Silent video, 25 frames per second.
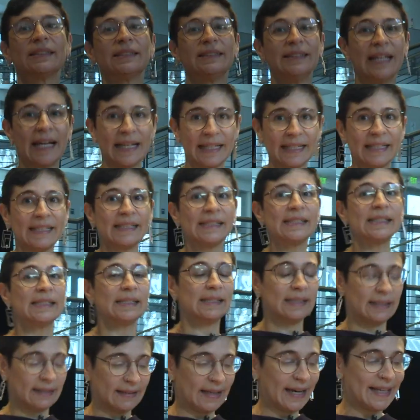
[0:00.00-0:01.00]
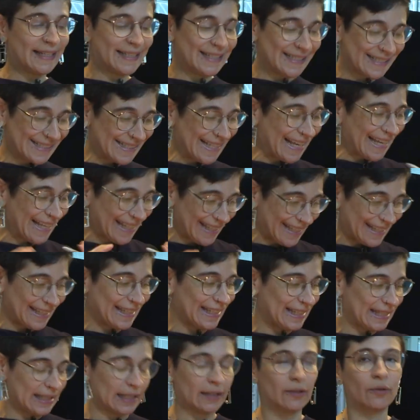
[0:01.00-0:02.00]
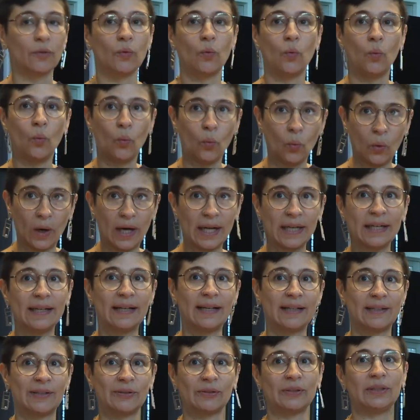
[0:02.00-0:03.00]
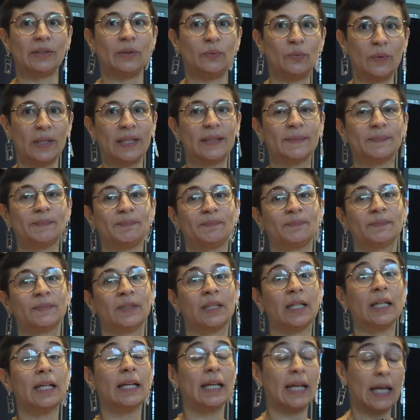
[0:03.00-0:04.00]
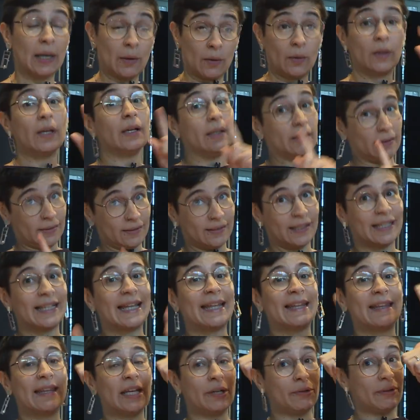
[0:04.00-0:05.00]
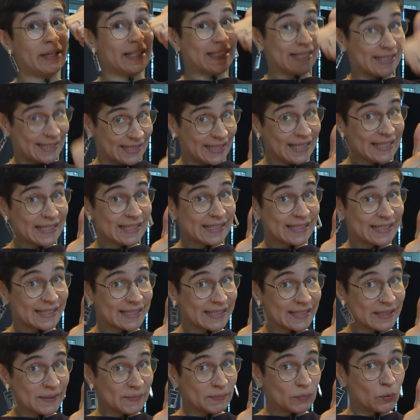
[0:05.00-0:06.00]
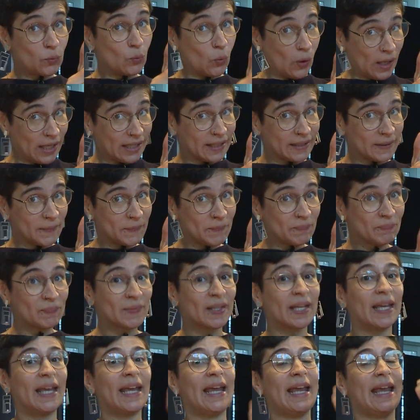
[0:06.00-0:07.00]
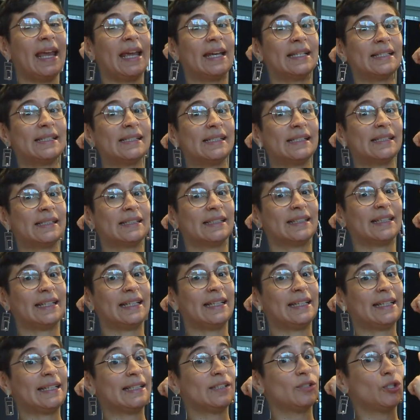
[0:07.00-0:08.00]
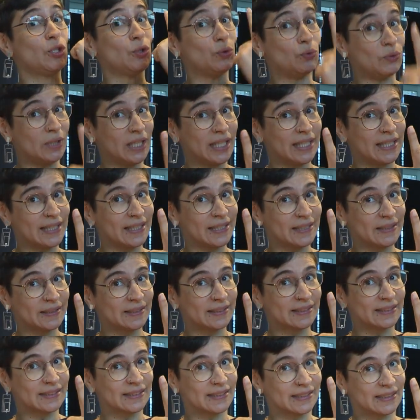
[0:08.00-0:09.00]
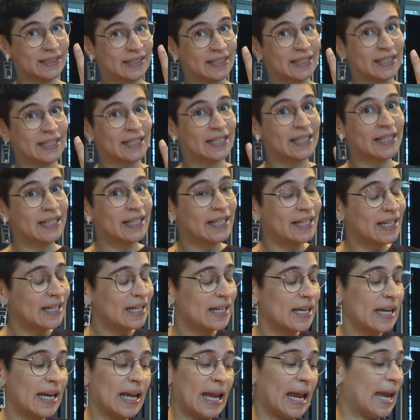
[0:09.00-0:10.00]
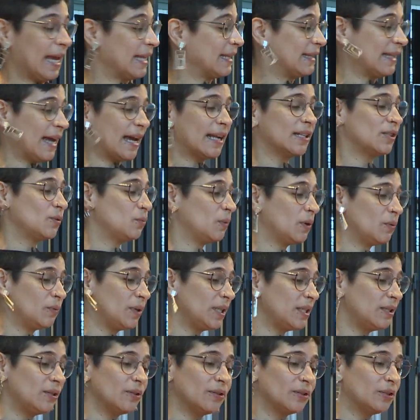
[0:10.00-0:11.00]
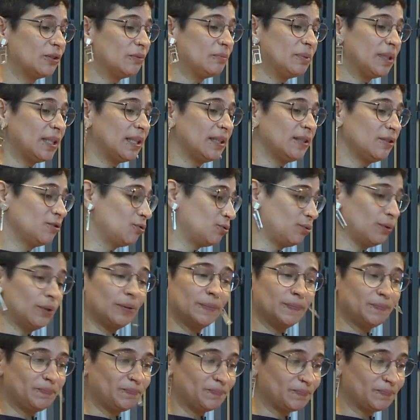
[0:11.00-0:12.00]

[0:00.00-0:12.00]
That is, that is the key here. One and only one. There exists one and it is unique. And that's what we took to be true.